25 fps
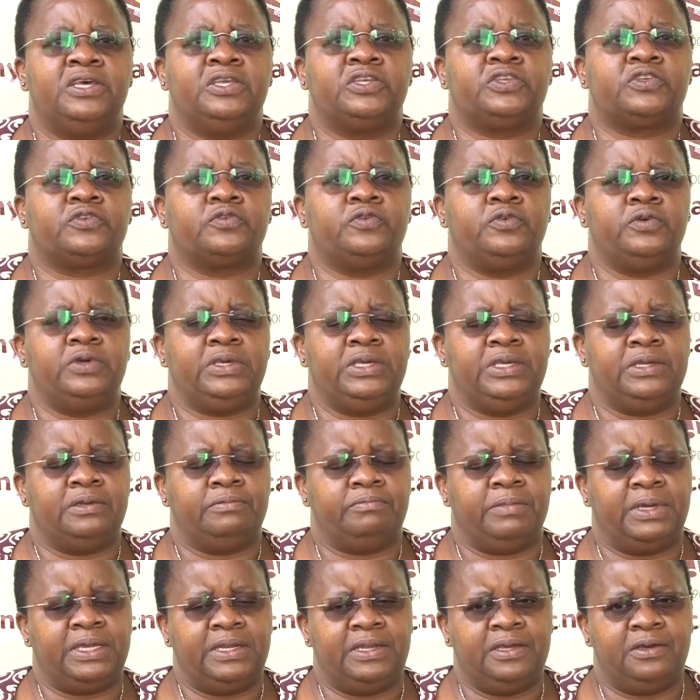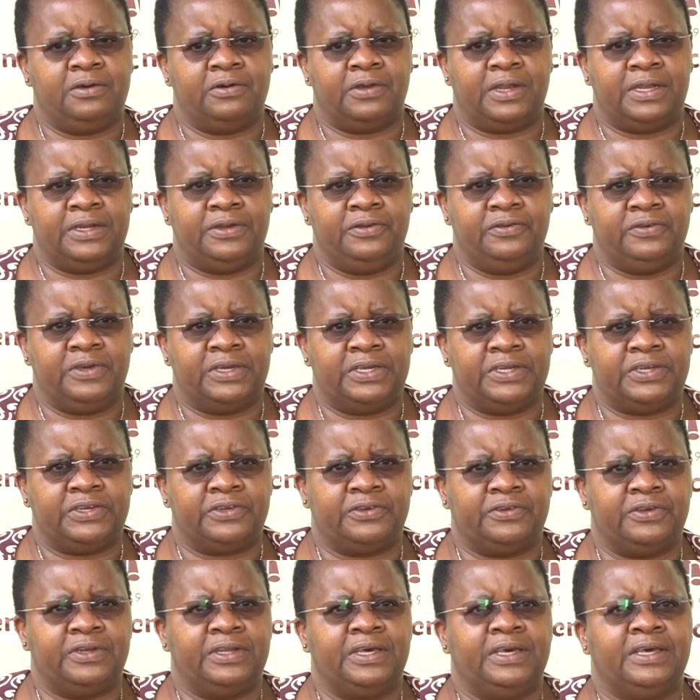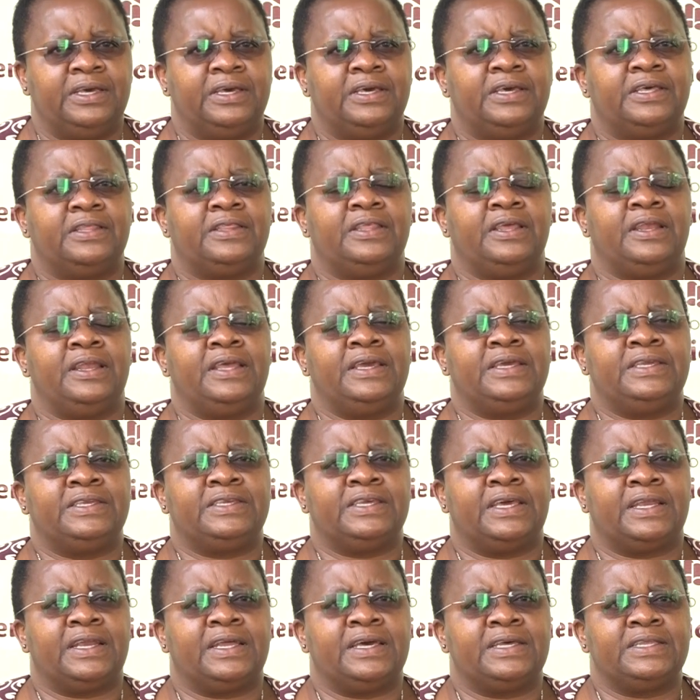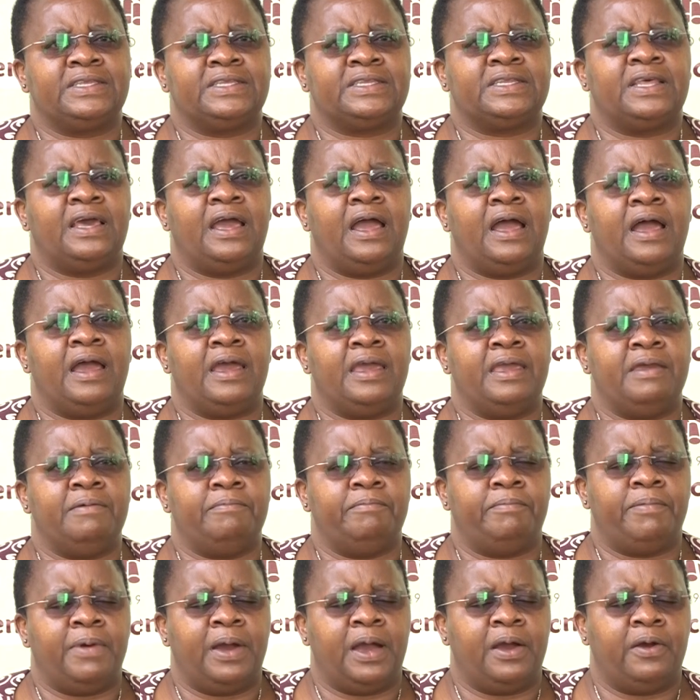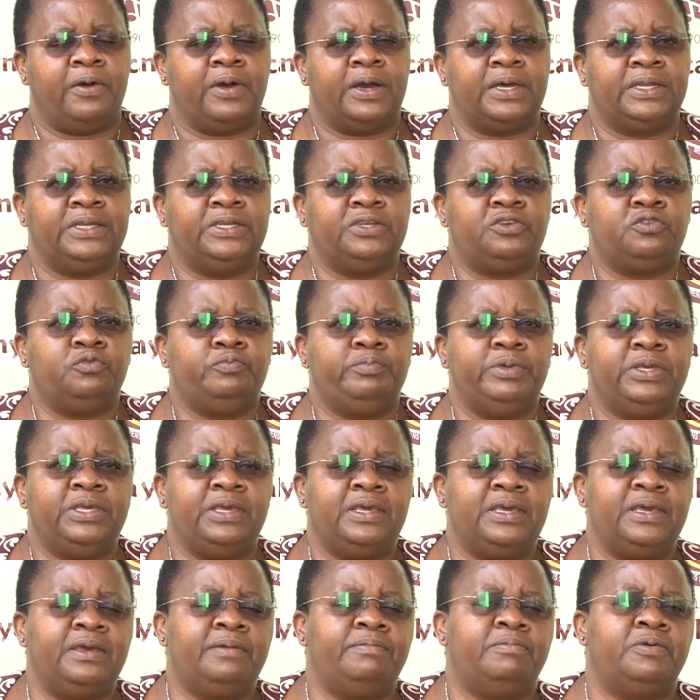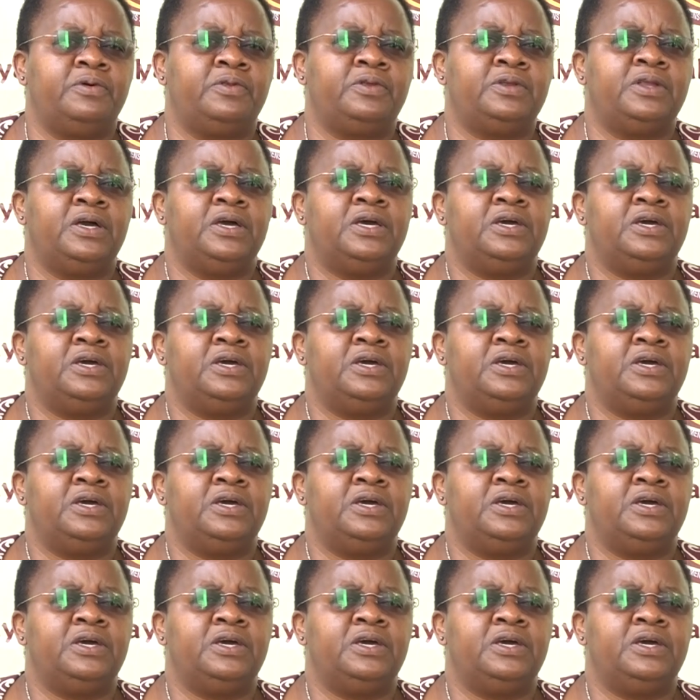So in medical education, the lecturers are empowered to be able